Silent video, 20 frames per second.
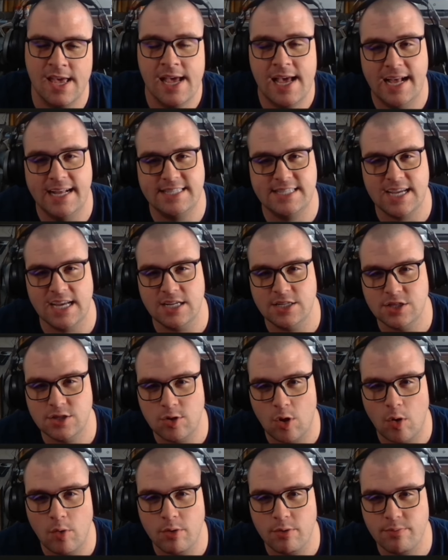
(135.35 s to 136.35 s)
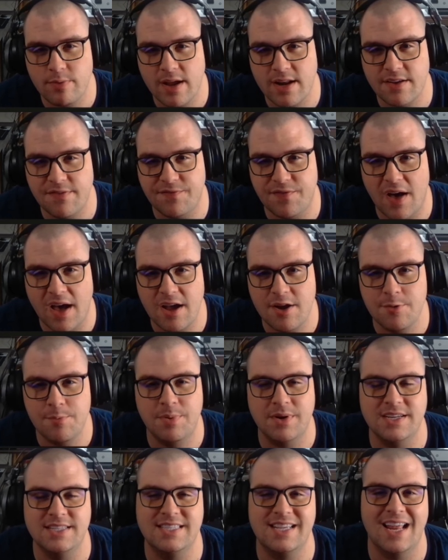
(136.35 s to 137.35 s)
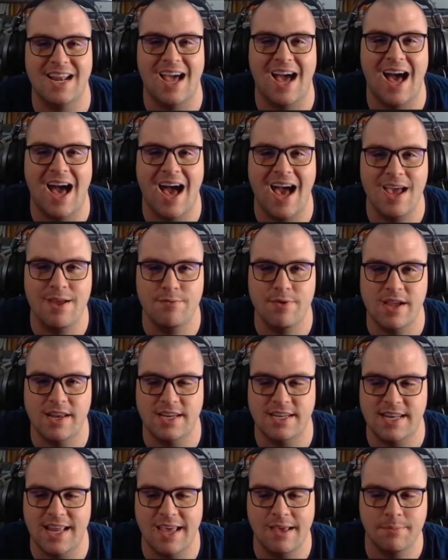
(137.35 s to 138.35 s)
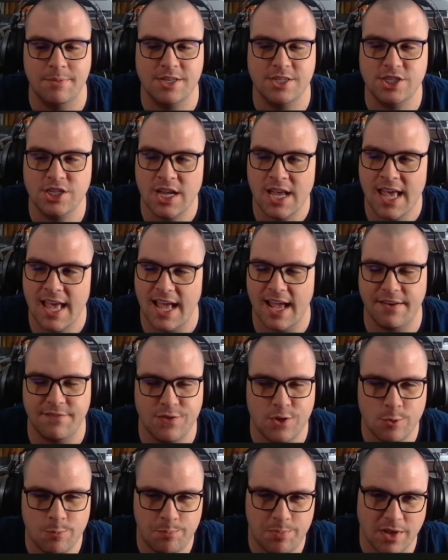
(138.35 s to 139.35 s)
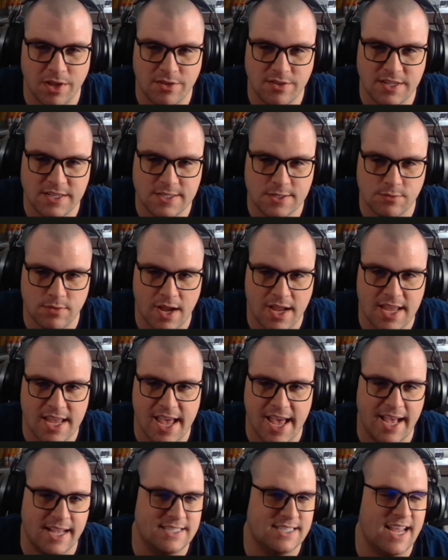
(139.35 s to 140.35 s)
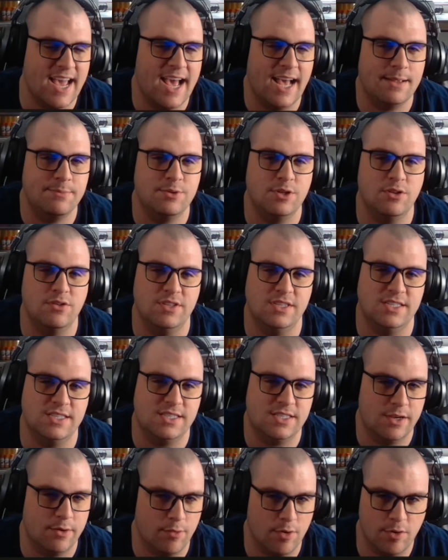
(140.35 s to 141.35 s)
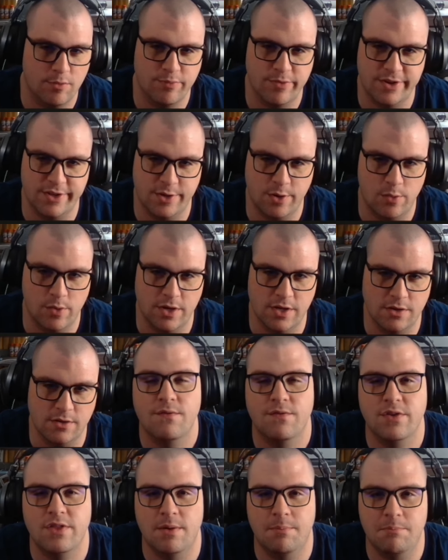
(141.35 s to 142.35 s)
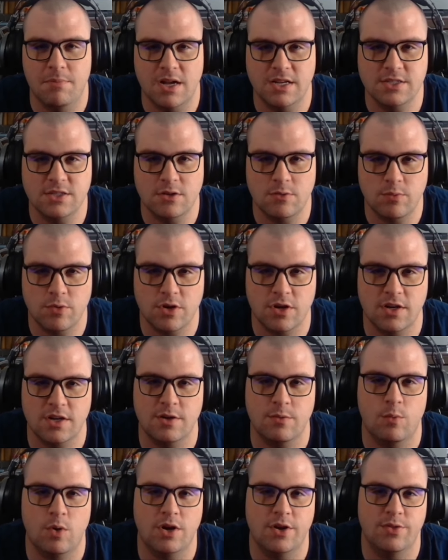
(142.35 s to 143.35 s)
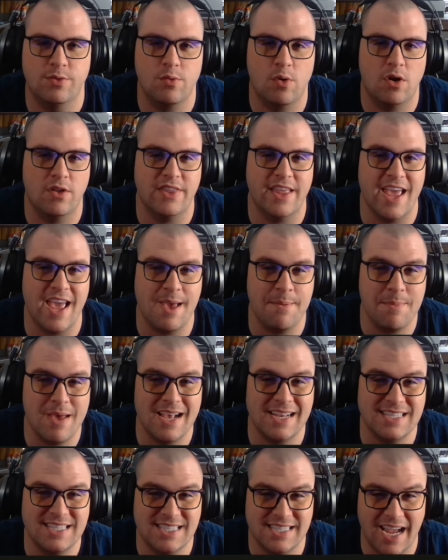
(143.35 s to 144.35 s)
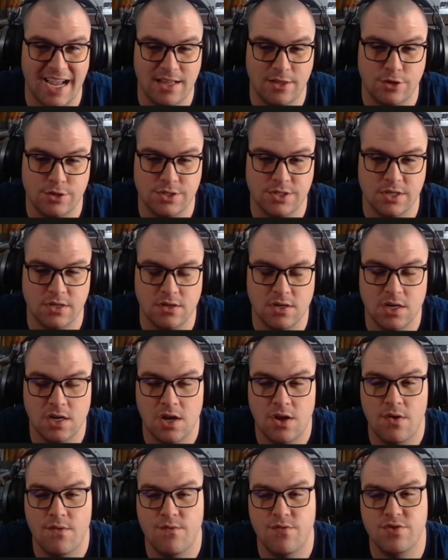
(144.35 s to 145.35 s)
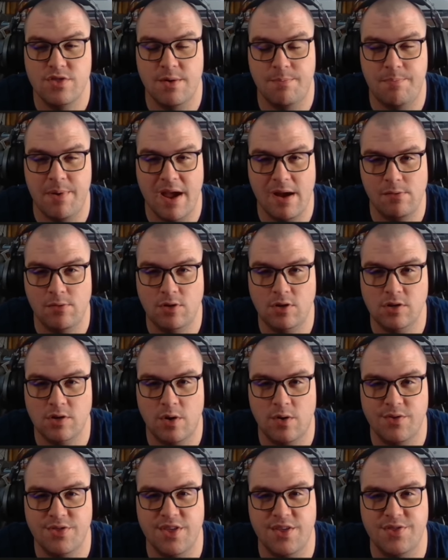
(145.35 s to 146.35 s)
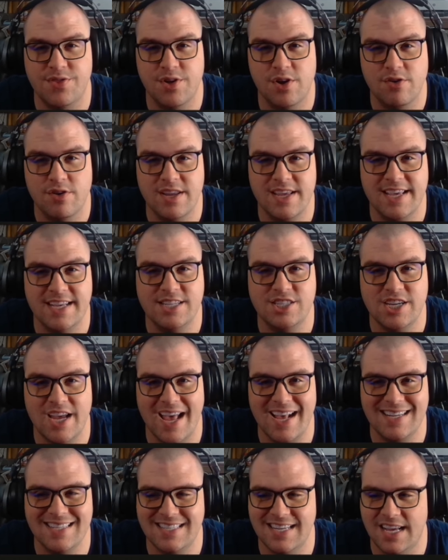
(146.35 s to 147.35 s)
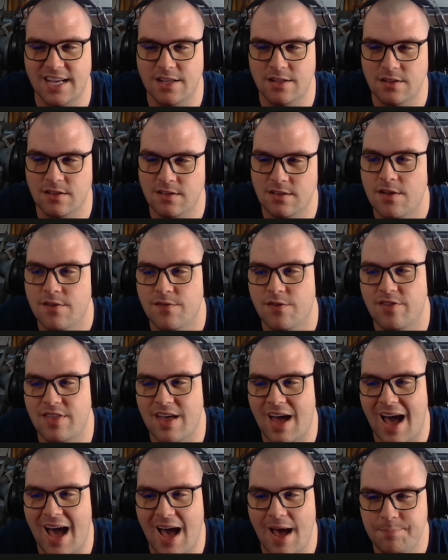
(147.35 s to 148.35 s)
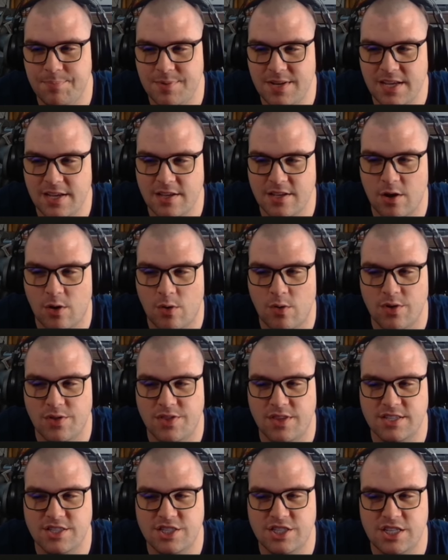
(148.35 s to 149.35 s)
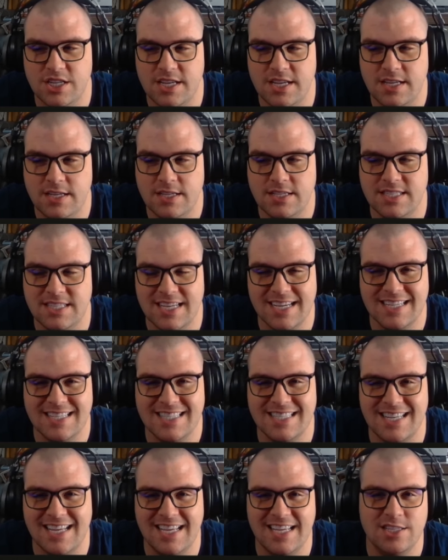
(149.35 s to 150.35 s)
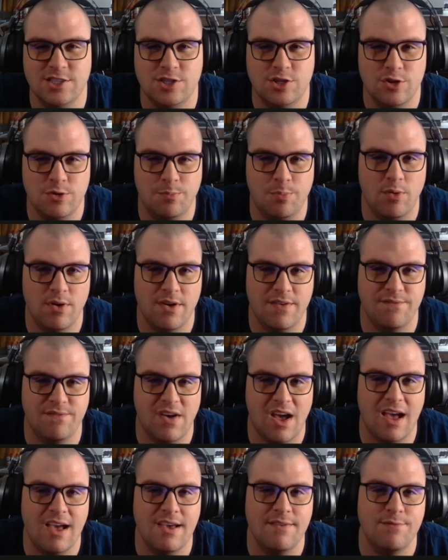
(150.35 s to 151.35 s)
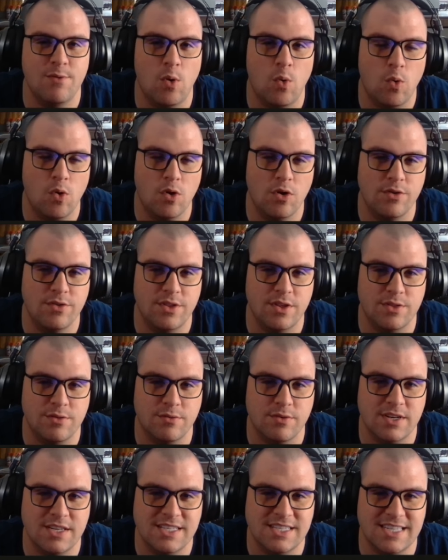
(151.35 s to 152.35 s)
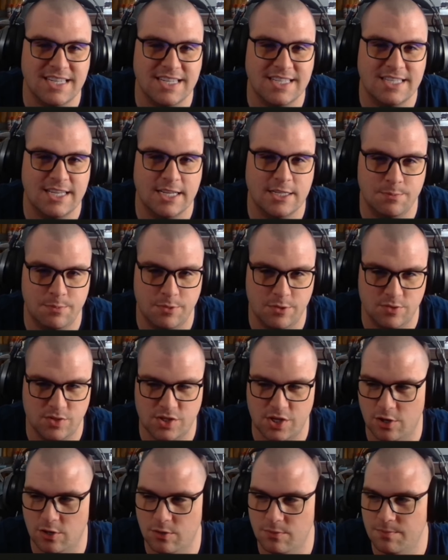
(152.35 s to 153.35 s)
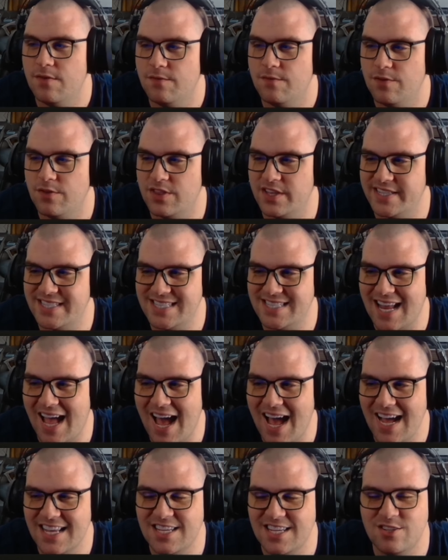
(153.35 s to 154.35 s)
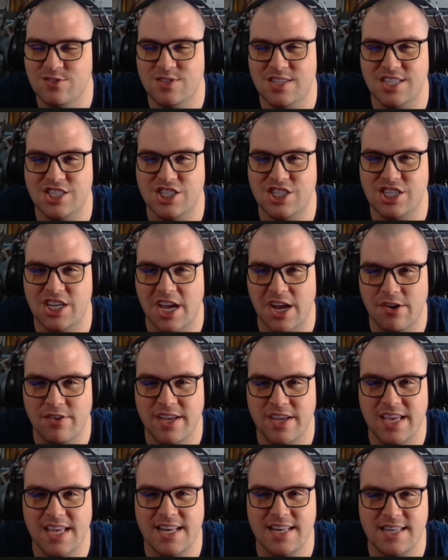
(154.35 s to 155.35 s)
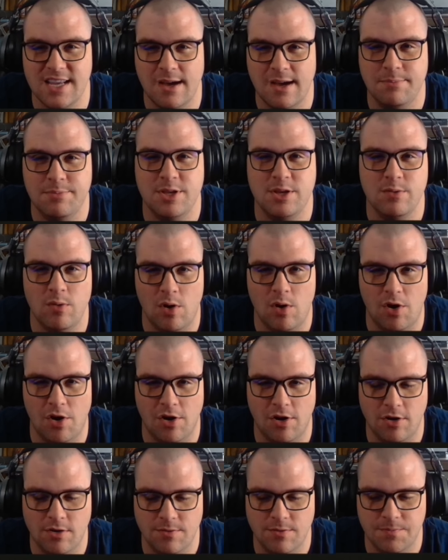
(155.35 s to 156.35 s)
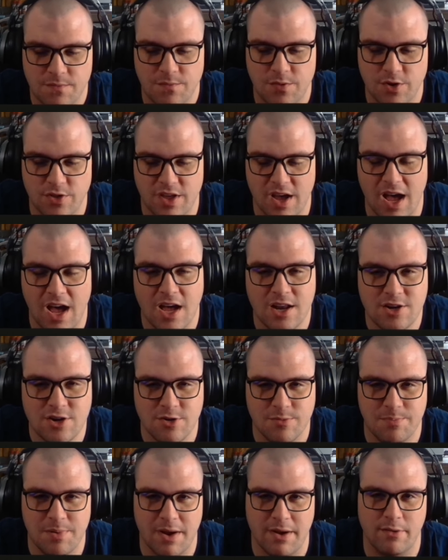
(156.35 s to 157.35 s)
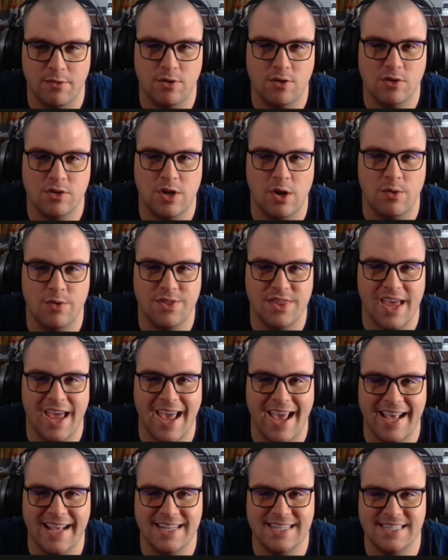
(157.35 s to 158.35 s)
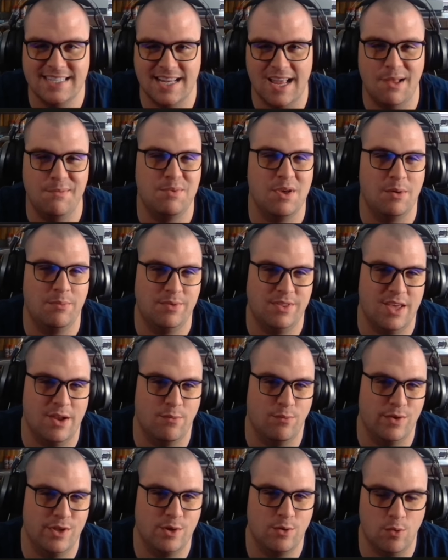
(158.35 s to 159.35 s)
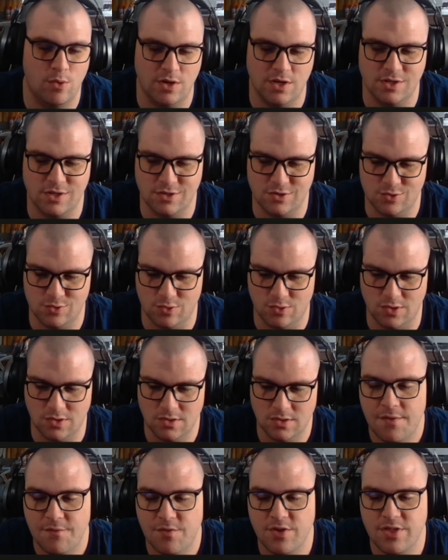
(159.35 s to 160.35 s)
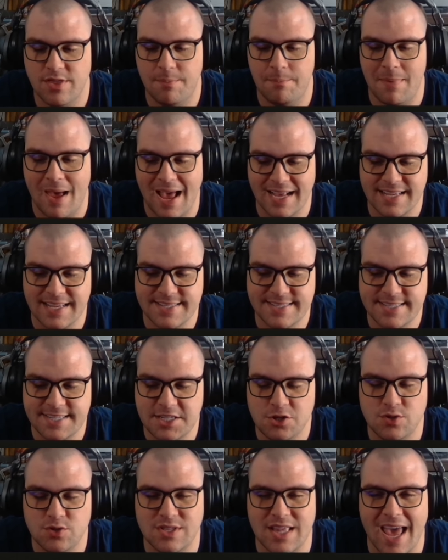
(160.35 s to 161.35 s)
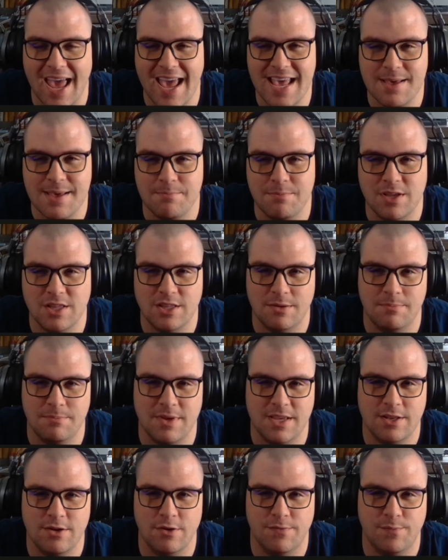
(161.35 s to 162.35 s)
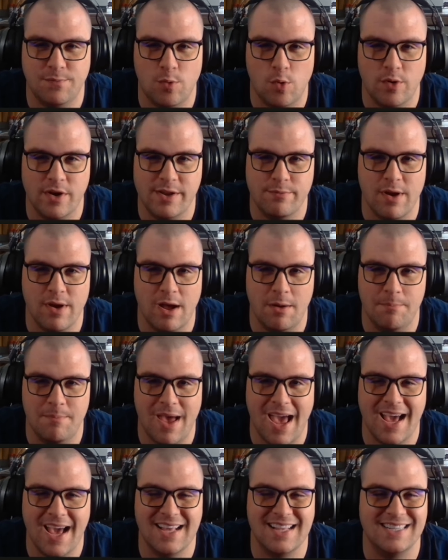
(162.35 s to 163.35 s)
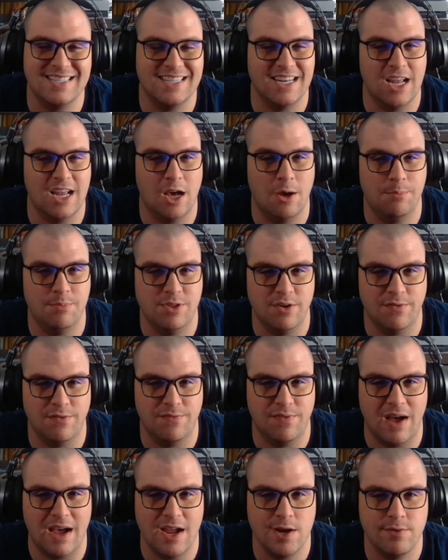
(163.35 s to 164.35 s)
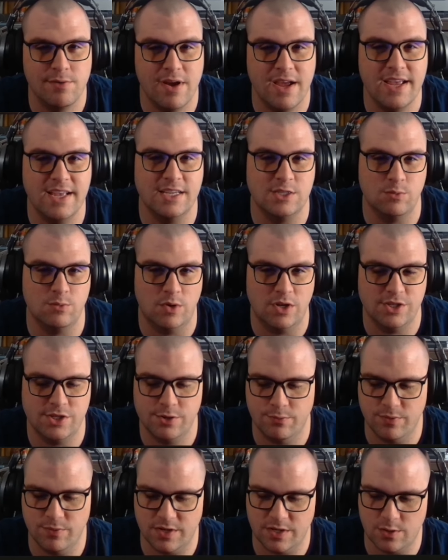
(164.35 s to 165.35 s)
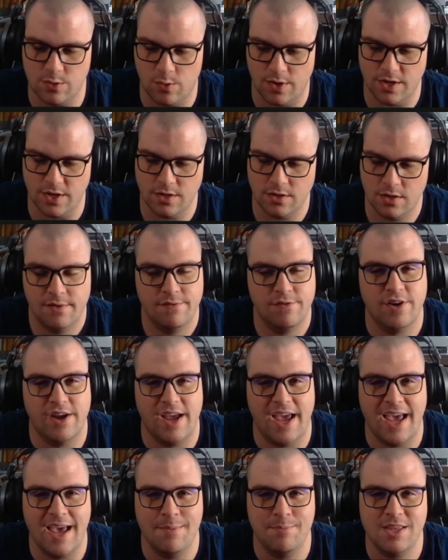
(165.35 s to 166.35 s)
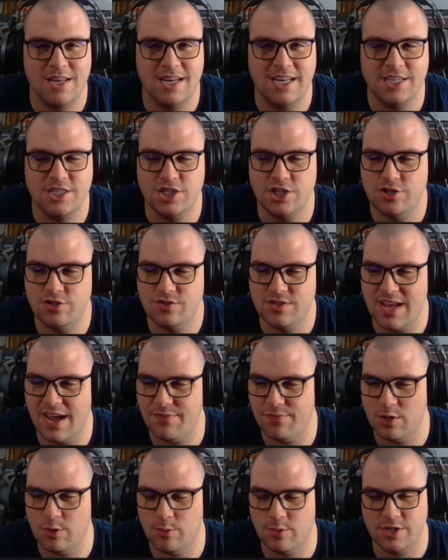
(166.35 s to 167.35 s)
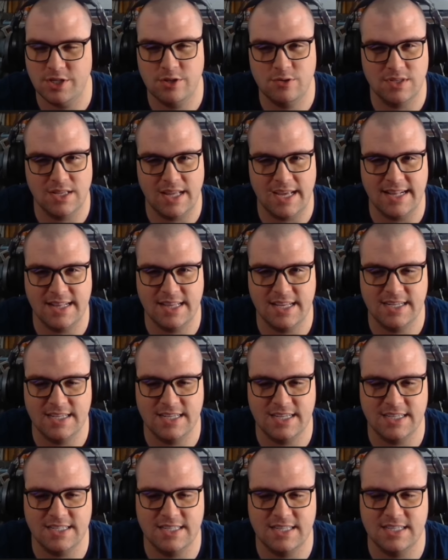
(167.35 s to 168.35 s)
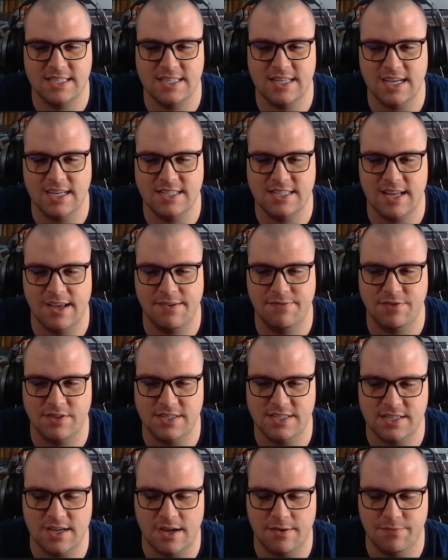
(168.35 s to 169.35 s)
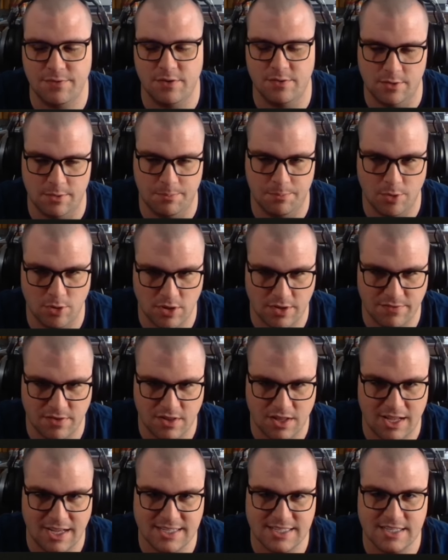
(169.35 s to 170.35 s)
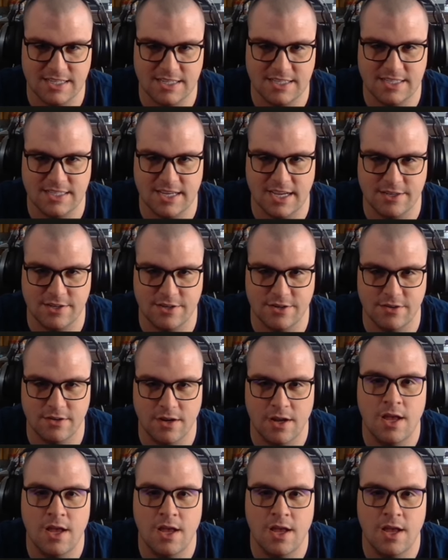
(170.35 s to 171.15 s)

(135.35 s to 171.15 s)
It's got a slower rate of fire, but it's got a high rate of damage, and if you build this right, it has absolutely 0 recoil. For the muzzle, we're going to want to throw on the MX silencer. For the barrel, go with the 30-inch XL. For the optic, go with the G16 2.5 or the 3 to 6x push scope. For the stock, use the Chariot WR. For the underbarrel, go with the hand stop to help with that recoil control. For the magazine, use the 8mm 40 round mag. It's going to help with your fire rate as well as your recoil. For your ammunition, you definitely want to use lengthen because this does definitely suffer in the bullet velocity sector,